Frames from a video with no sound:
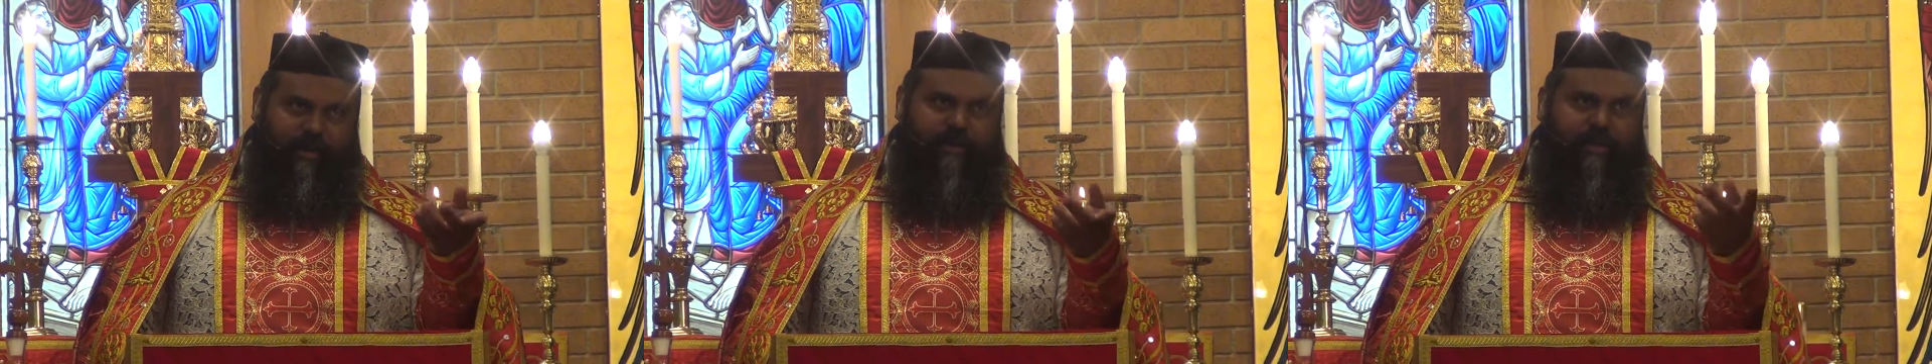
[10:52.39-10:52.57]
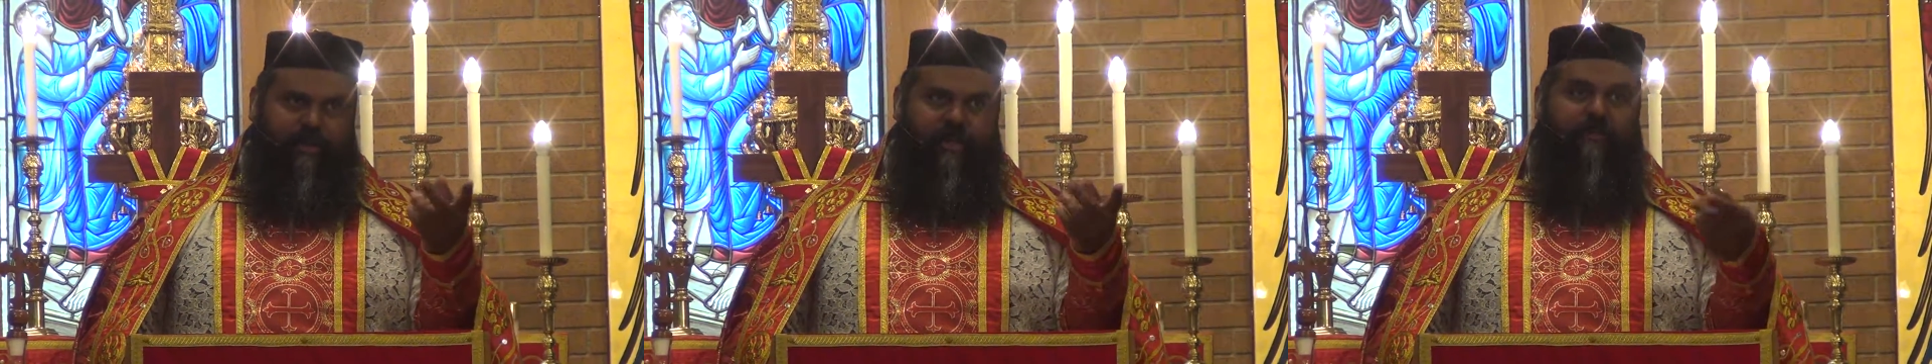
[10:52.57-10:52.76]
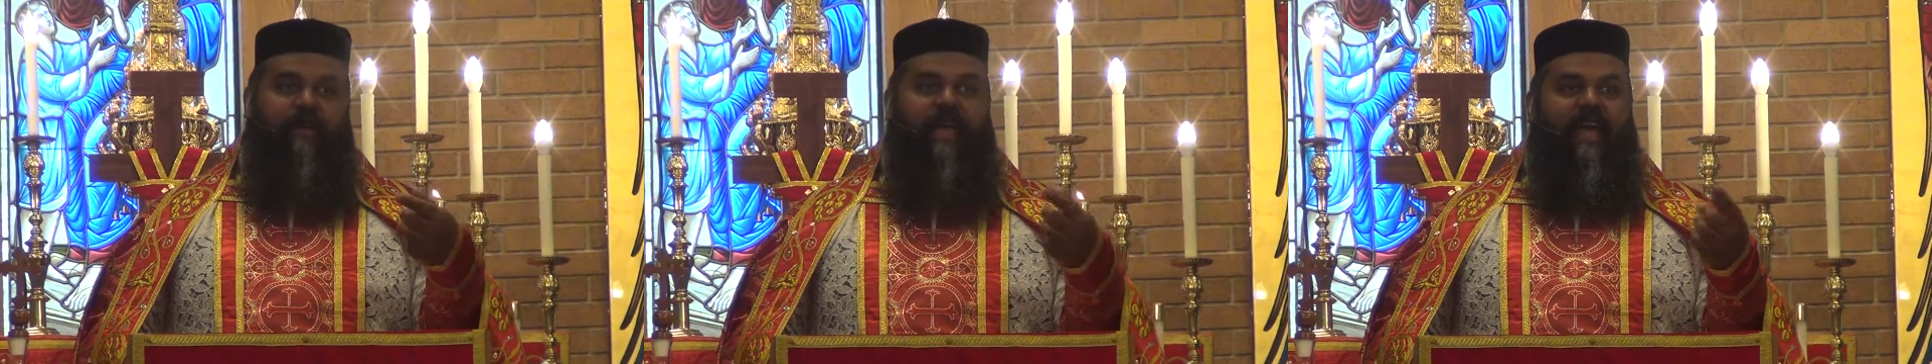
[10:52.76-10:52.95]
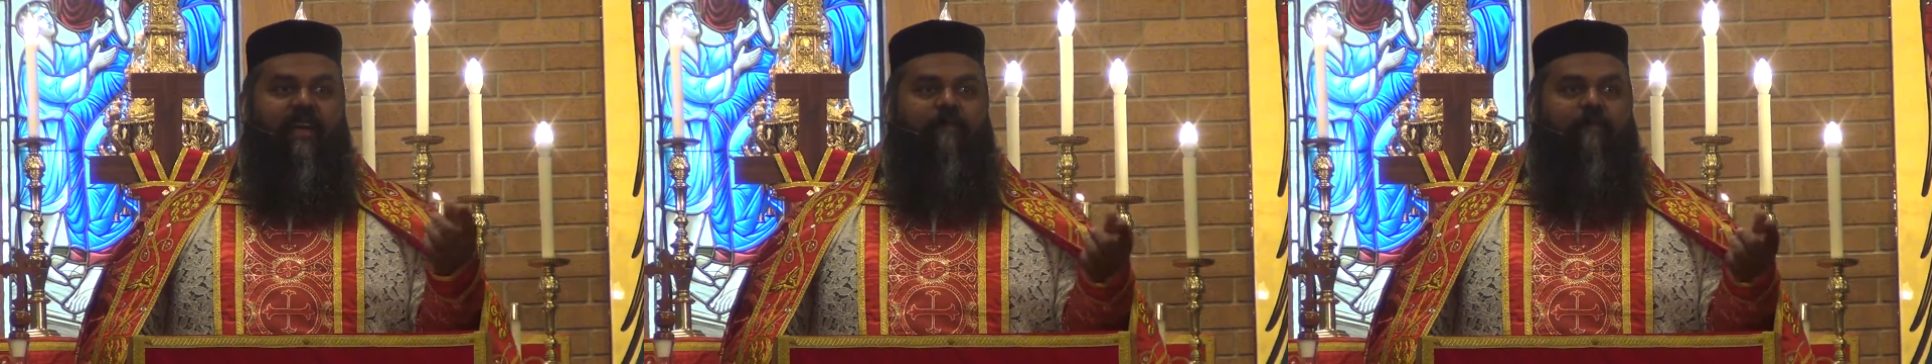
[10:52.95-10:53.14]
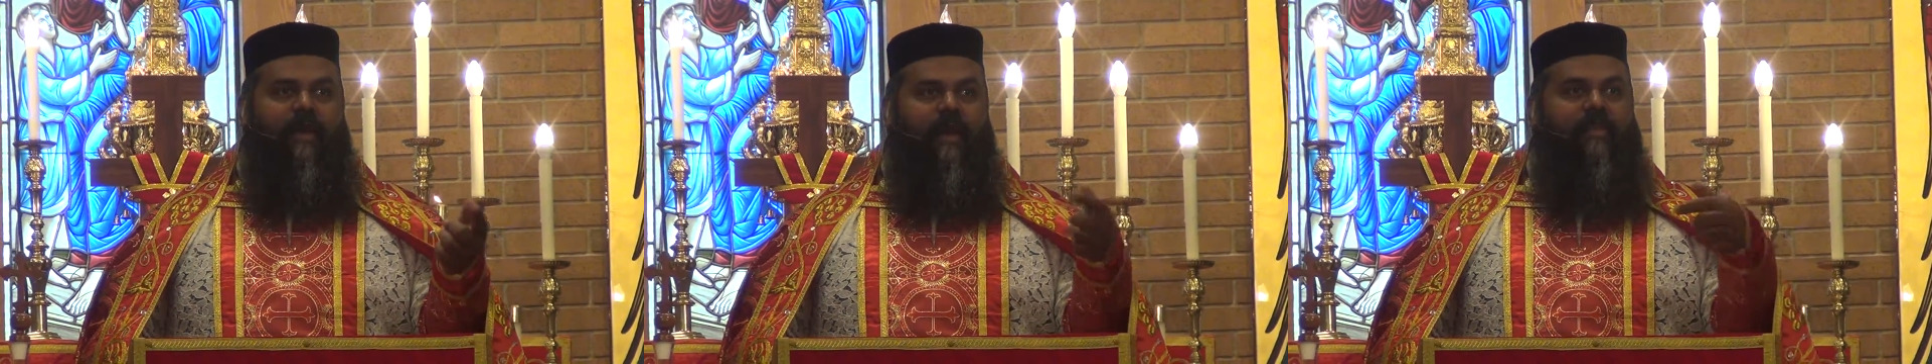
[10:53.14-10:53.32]
She's jumping
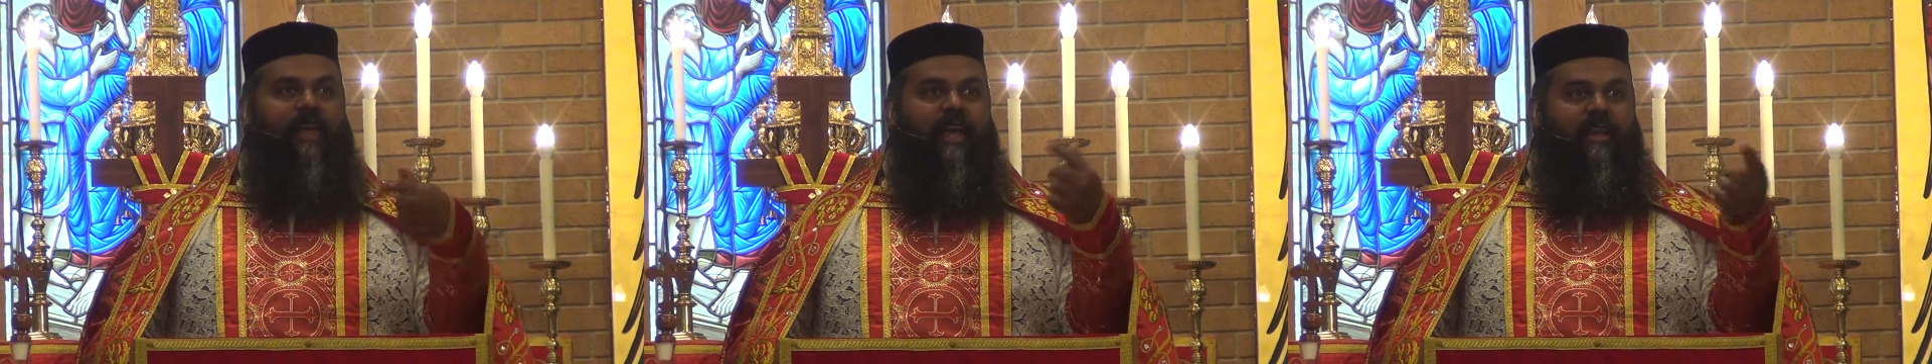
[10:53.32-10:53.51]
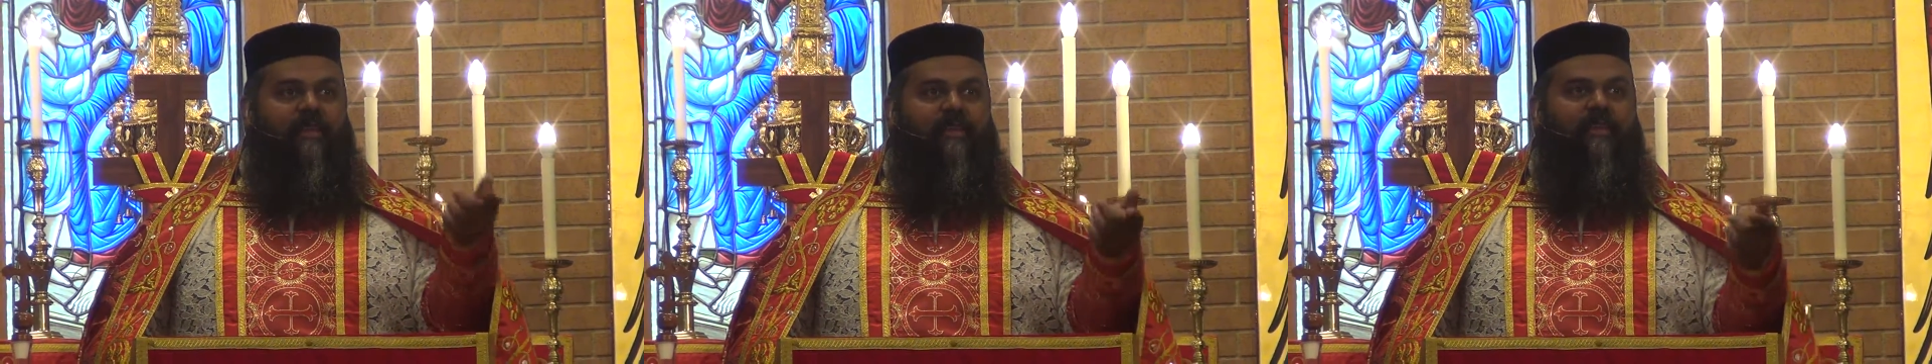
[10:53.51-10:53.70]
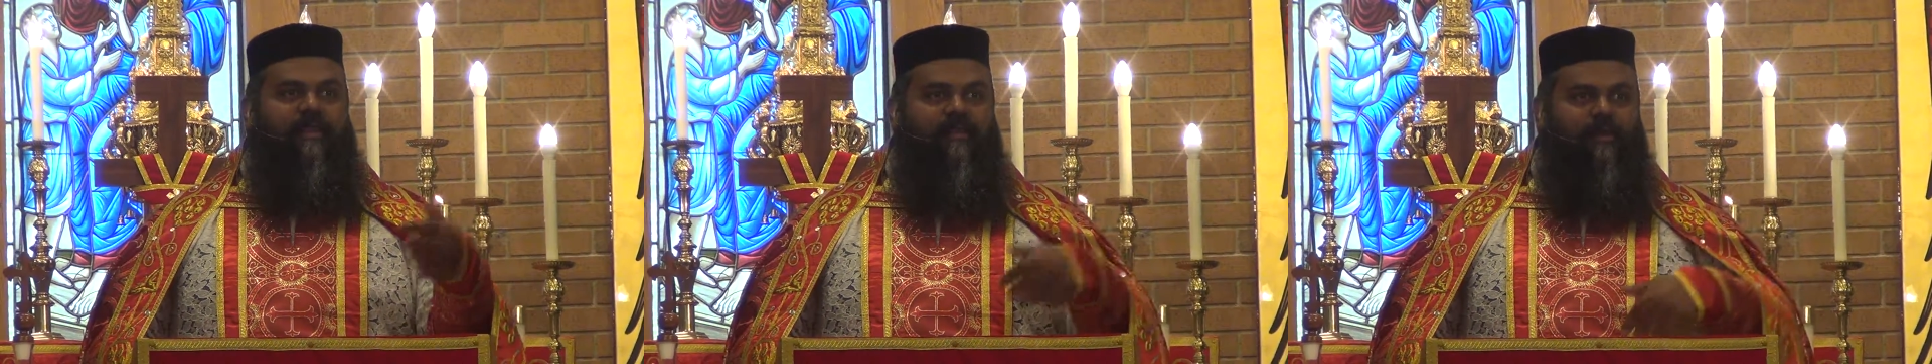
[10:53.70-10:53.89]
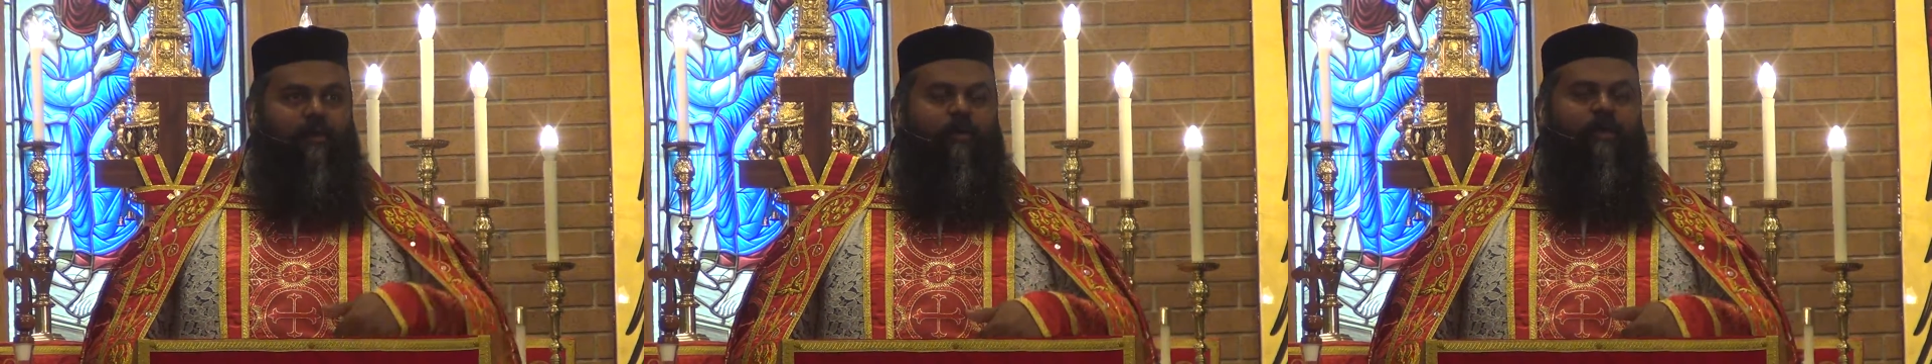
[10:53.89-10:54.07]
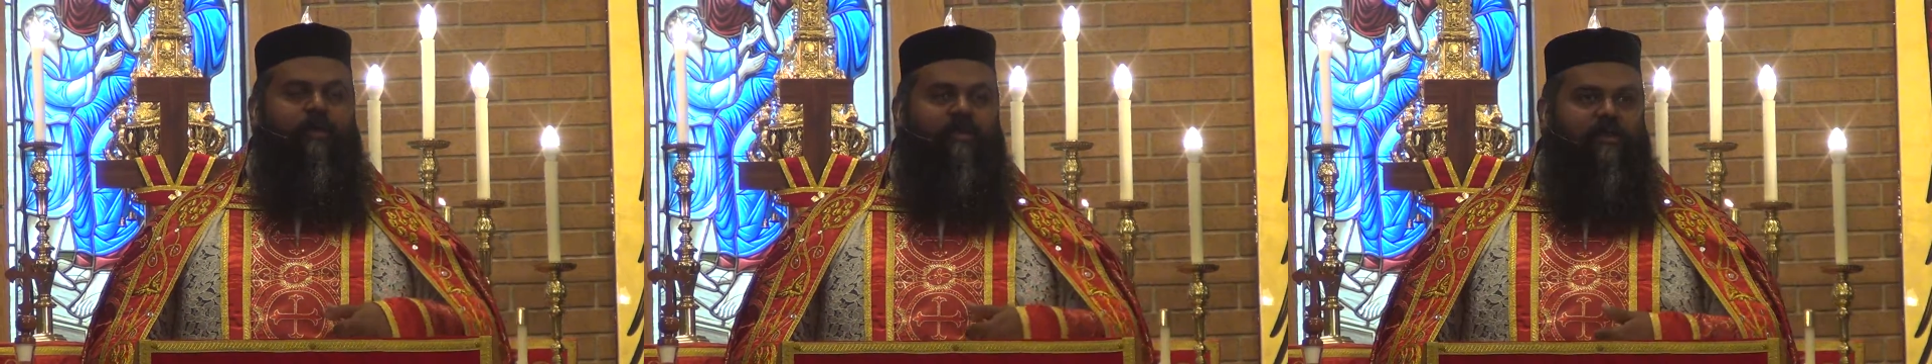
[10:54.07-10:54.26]
ahead of me. At the end of the story,